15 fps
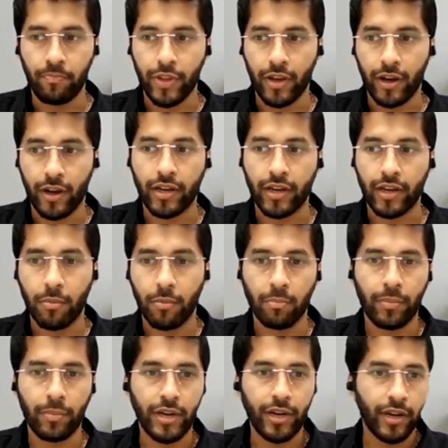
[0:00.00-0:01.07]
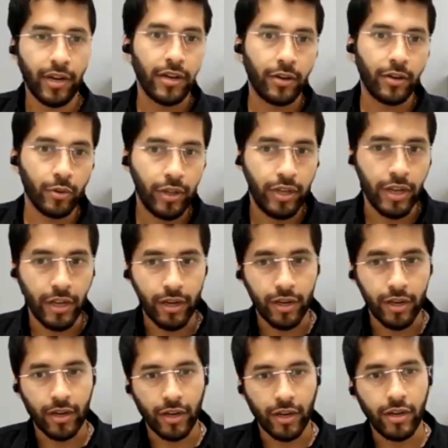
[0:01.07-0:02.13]
Again, comparing it to the
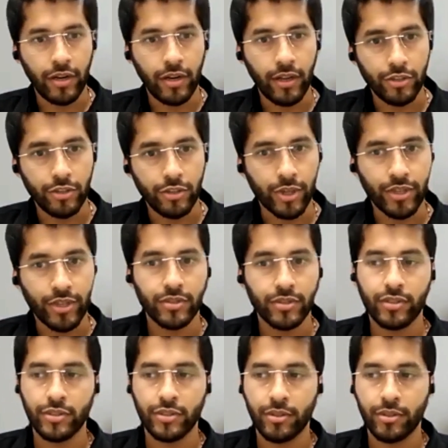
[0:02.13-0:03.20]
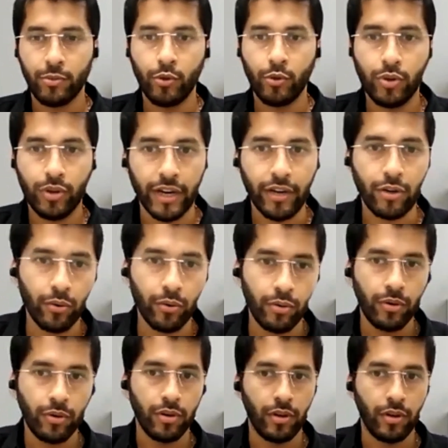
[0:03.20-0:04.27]
current education system, you get to
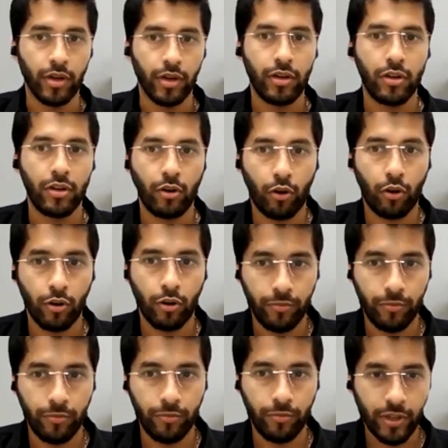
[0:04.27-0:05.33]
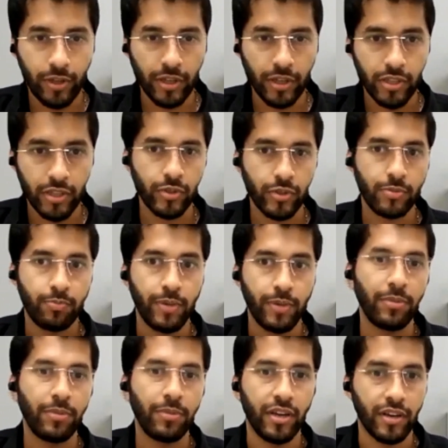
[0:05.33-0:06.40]
learn a lot of things which may
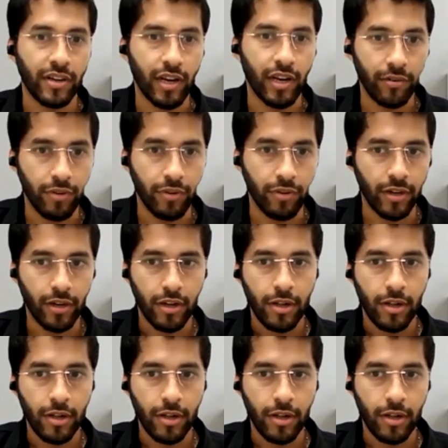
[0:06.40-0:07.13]
be irrelevant.